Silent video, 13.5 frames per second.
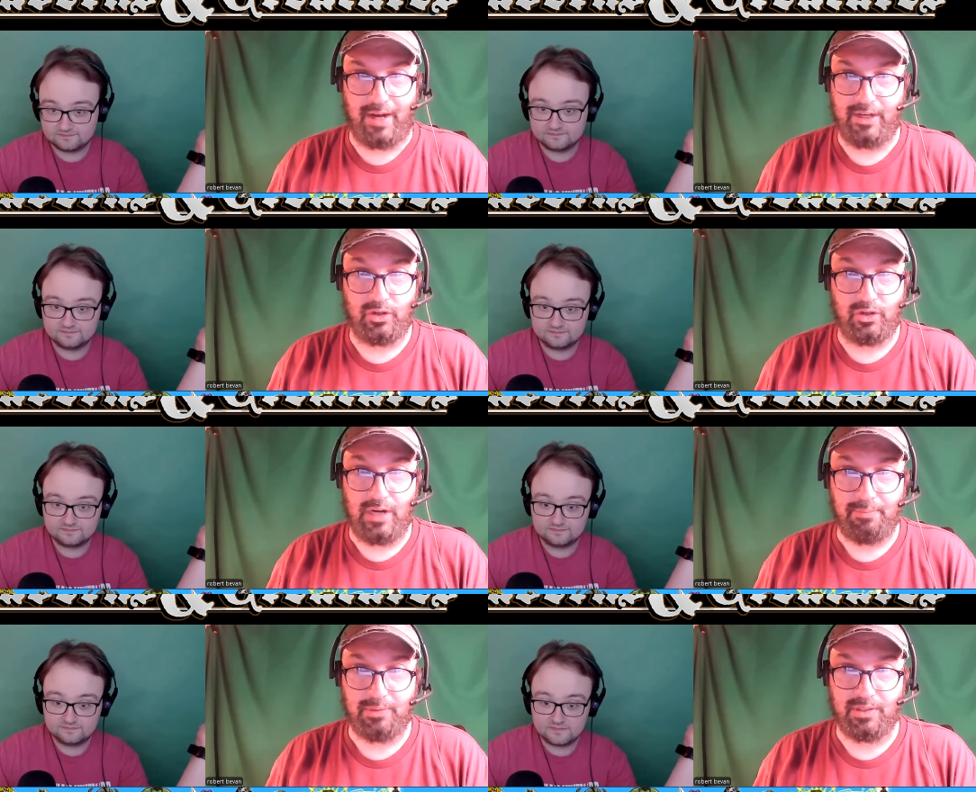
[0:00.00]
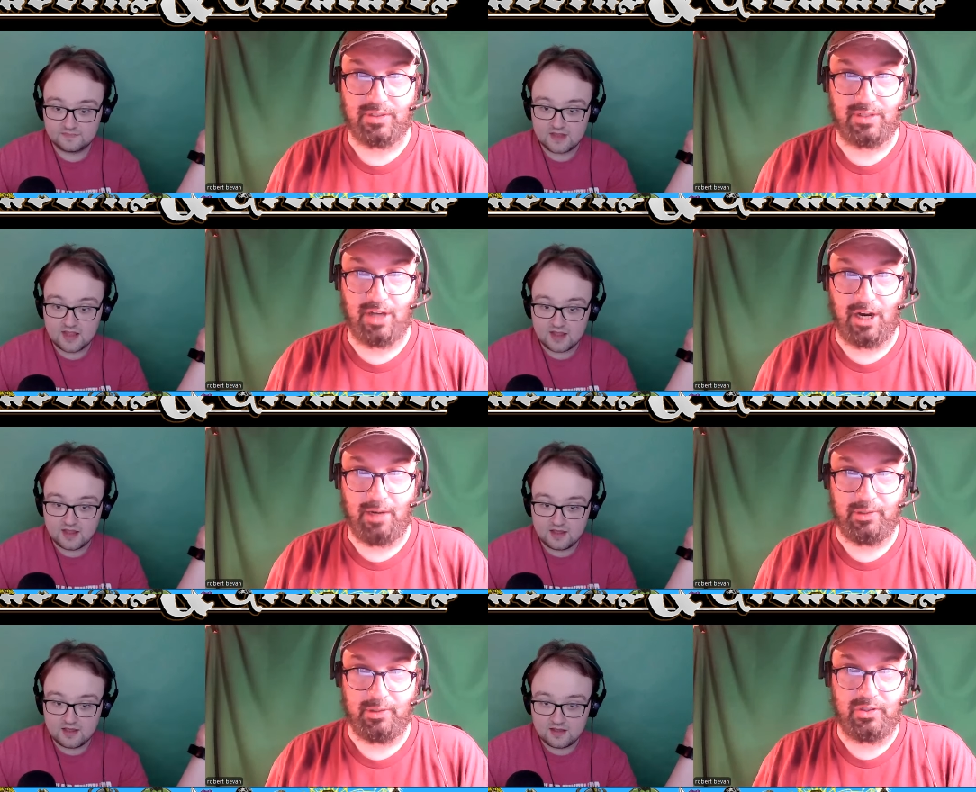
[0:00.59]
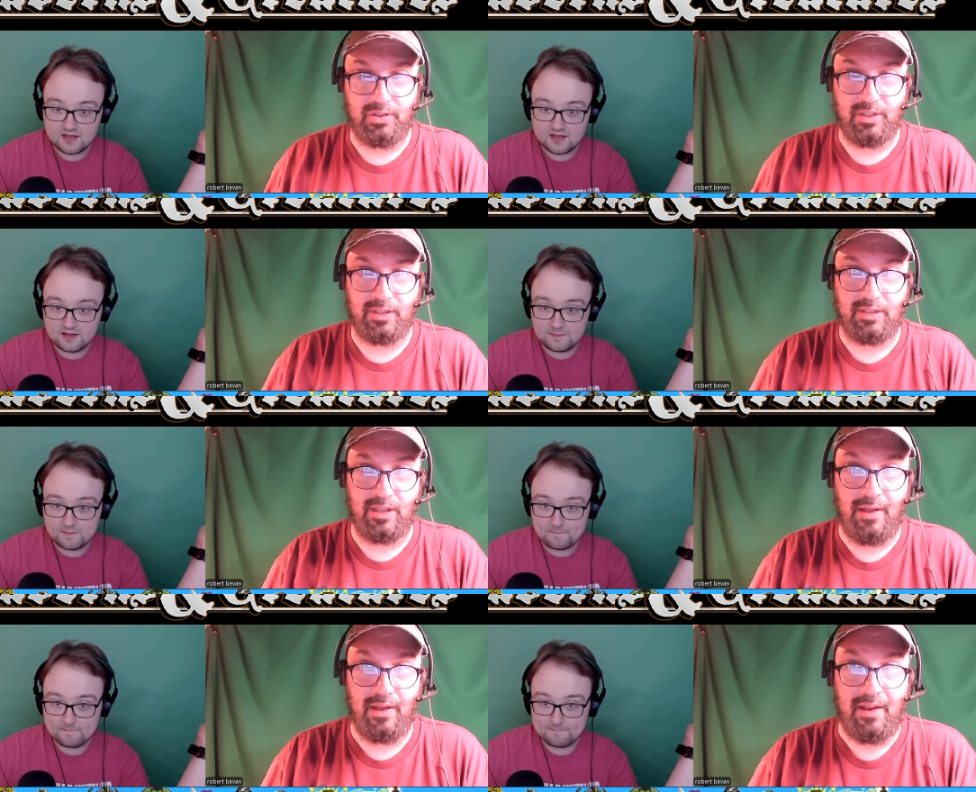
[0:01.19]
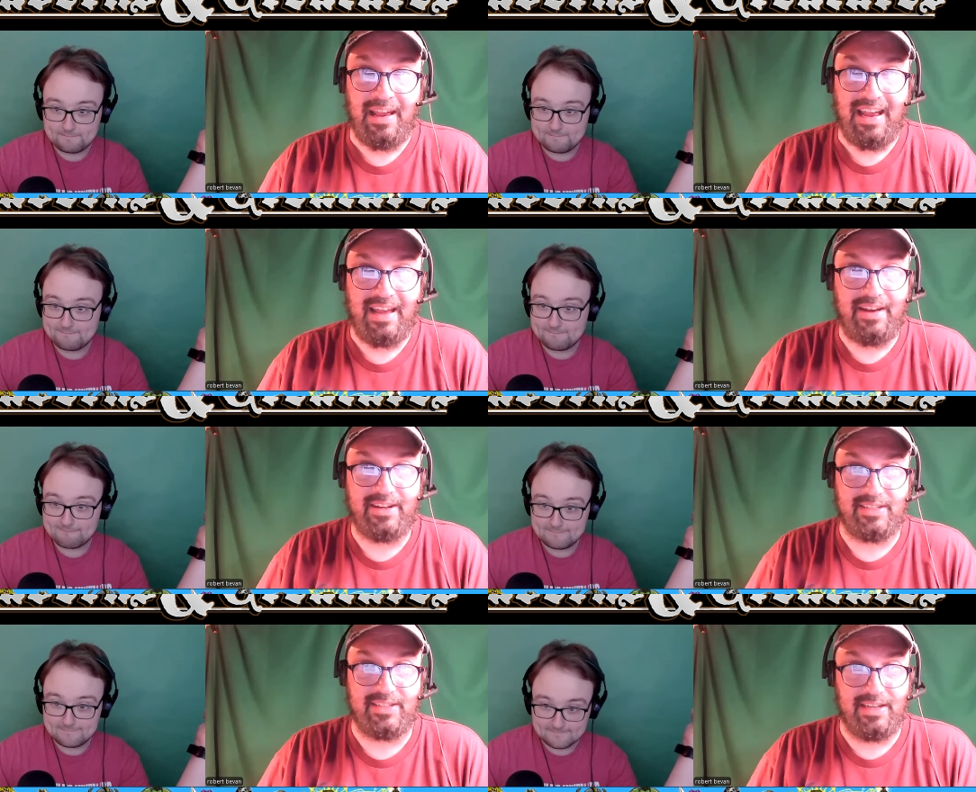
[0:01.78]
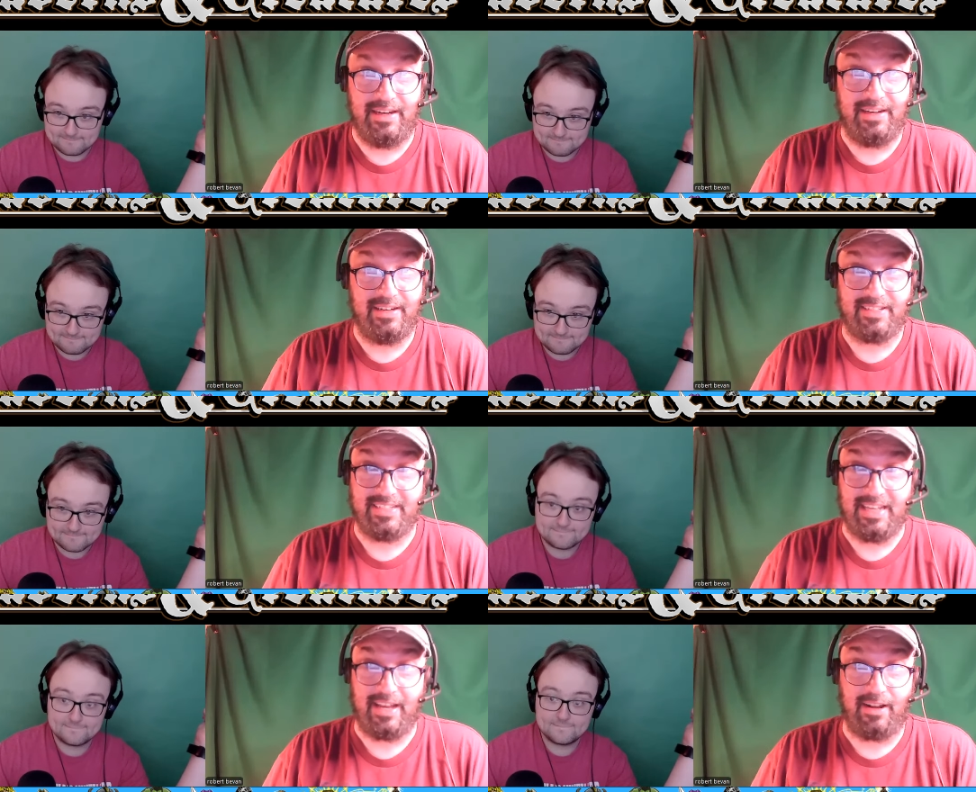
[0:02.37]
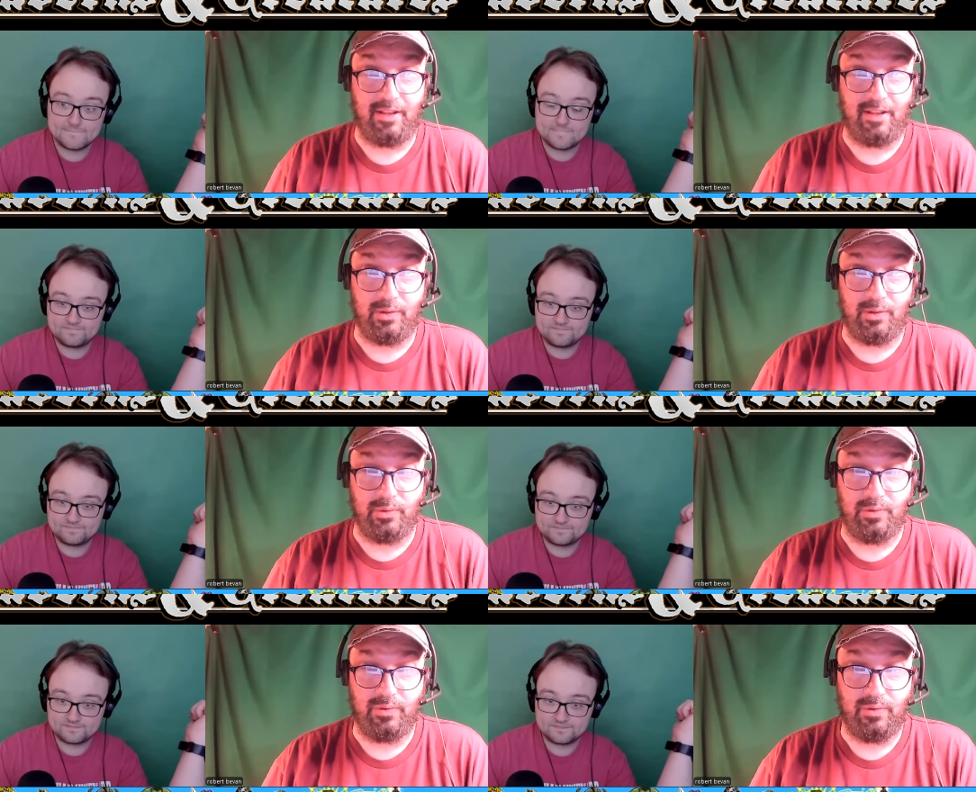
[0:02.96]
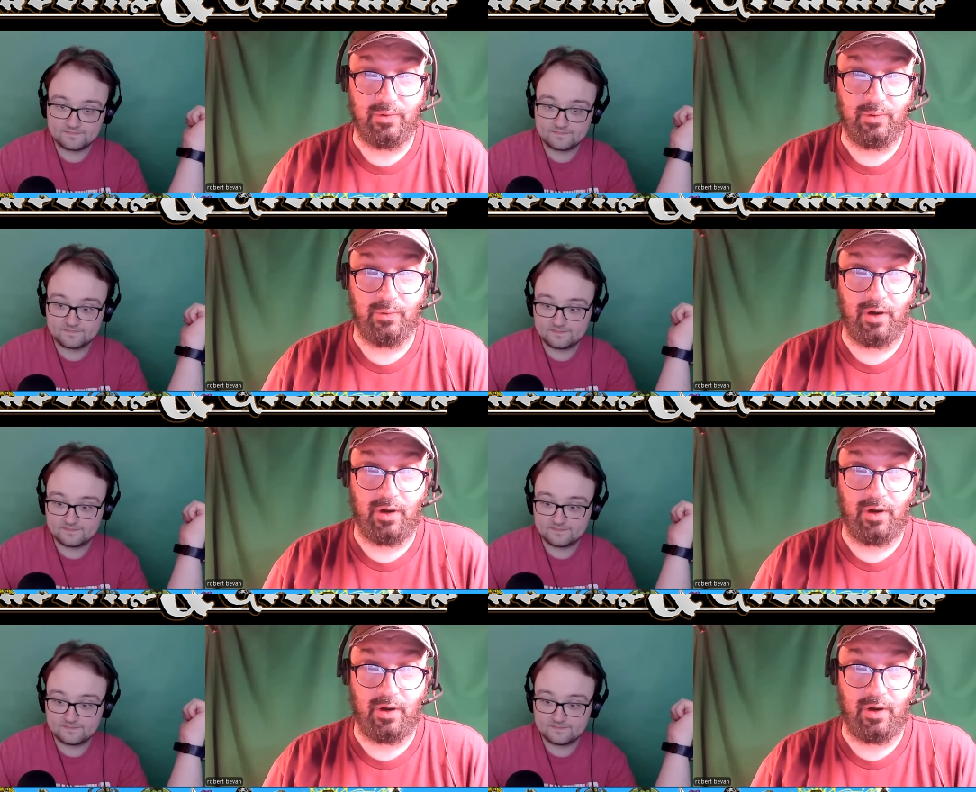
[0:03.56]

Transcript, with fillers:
Speaker 1: find traps garbage, and it's and it is not alone.